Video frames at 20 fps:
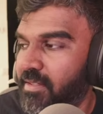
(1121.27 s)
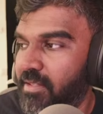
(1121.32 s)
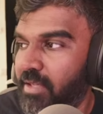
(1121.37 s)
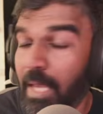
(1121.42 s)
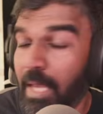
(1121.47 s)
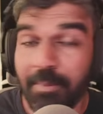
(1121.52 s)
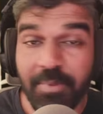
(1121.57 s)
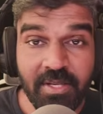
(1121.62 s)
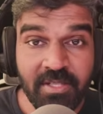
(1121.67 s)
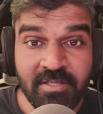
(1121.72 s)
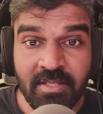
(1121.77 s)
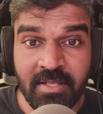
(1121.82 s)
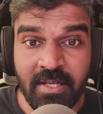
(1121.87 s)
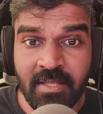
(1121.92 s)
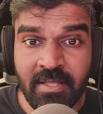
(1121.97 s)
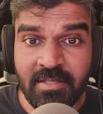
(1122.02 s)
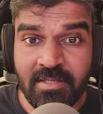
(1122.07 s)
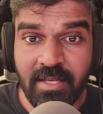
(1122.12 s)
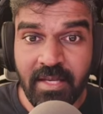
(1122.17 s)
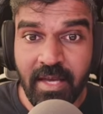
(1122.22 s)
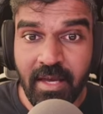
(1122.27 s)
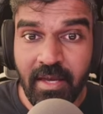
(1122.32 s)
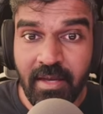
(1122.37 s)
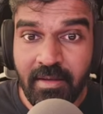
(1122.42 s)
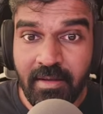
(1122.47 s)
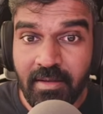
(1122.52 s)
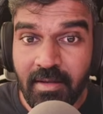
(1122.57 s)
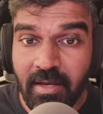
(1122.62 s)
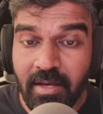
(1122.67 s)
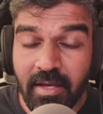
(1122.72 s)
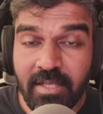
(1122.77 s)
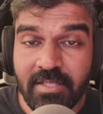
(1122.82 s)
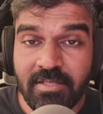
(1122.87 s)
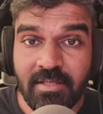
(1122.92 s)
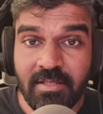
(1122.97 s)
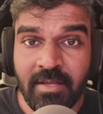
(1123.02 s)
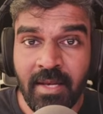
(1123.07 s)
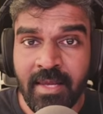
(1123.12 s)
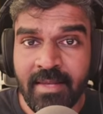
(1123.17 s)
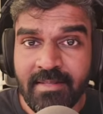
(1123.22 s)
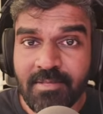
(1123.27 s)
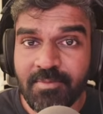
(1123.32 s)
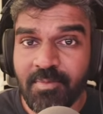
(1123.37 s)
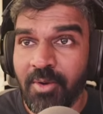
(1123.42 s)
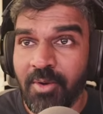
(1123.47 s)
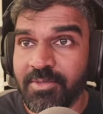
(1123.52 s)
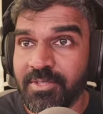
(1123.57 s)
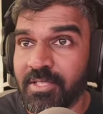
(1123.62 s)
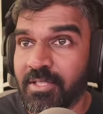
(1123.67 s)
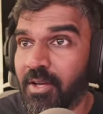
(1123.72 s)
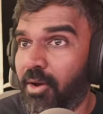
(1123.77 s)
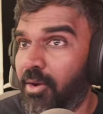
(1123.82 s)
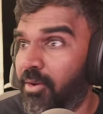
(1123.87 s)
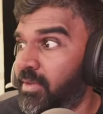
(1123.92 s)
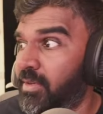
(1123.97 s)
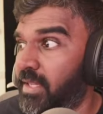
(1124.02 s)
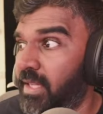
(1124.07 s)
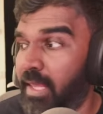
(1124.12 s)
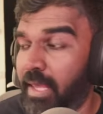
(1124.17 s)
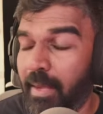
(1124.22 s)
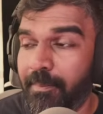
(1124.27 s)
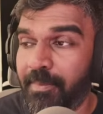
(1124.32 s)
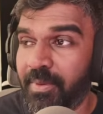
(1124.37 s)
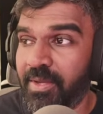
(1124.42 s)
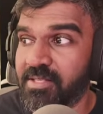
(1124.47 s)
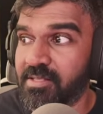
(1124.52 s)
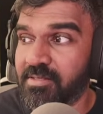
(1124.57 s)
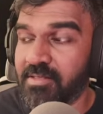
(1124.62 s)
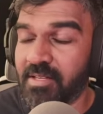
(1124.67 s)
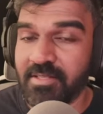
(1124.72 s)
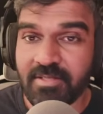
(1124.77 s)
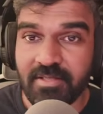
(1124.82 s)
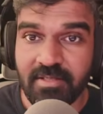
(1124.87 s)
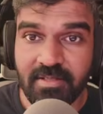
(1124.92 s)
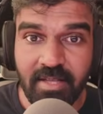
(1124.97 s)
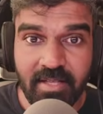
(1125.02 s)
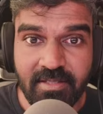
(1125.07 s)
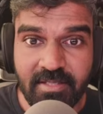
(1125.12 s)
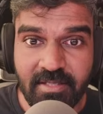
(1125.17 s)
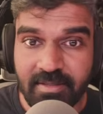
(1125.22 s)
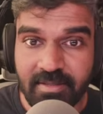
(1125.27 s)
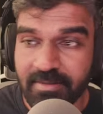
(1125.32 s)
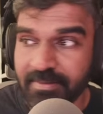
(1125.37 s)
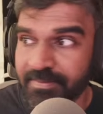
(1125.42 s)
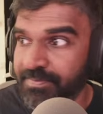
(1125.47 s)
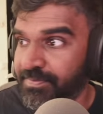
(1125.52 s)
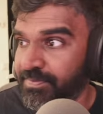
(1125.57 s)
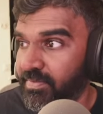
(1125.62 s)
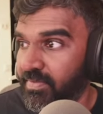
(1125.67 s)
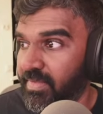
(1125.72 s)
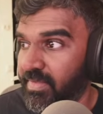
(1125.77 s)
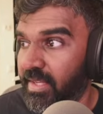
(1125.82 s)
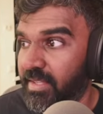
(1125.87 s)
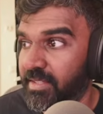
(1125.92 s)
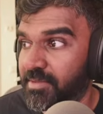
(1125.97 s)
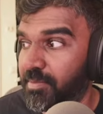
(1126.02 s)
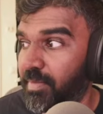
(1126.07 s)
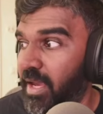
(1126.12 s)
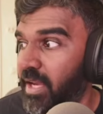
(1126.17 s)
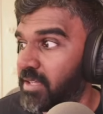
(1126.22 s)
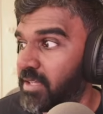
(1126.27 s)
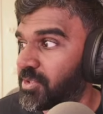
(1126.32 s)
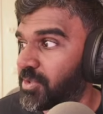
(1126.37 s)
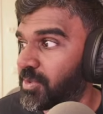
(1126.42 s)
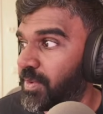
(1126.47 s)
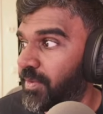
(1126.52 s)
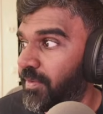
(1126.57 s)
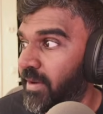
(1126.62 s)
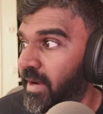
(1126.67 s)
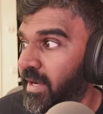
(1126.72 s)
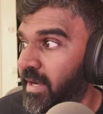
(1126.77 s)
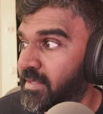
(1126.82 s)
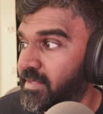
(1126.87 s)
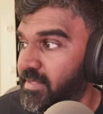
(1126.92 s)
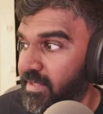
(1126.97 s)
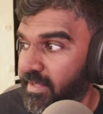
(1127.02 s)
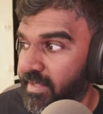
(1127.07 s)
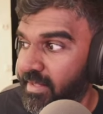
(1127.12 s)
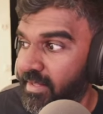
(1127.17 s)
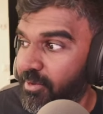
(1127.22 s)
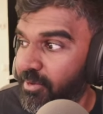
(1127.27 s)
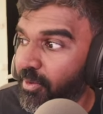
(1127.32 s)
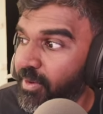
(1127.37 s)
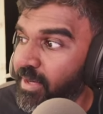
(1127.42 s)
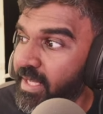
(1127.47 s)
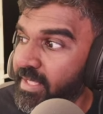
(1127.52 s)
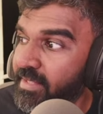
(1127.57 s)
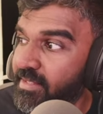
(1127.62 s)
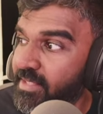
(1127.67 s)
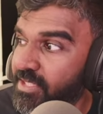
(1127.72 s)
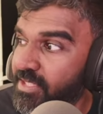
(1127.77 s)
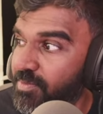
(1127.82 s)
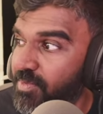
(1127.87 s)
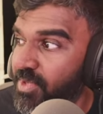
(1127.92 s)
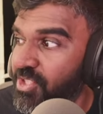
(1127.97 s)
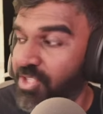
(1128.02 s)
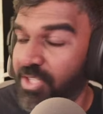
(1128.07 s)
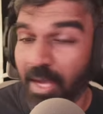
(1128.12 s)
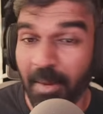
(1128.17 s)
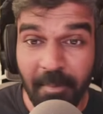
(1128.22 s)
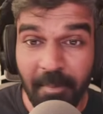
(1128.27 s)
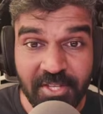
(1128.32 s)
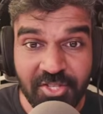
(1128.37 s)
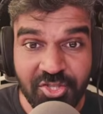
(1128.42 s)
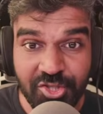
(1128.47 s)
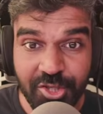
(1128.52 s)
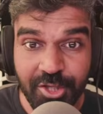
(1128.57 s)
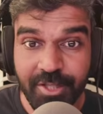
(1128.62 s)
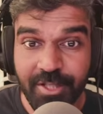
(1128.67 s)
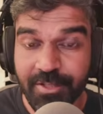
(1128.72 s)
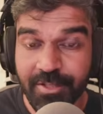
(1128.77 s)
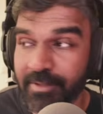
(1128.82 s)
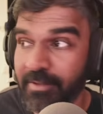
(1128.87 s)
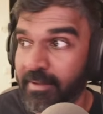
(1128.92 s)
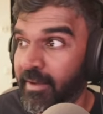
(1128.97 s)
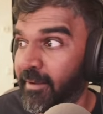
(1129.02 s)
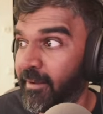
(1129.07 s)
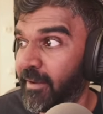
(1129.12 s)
APS-C lens again is a lens mounted on the APS-C sensor. That's it. It's made to create only this much image circle.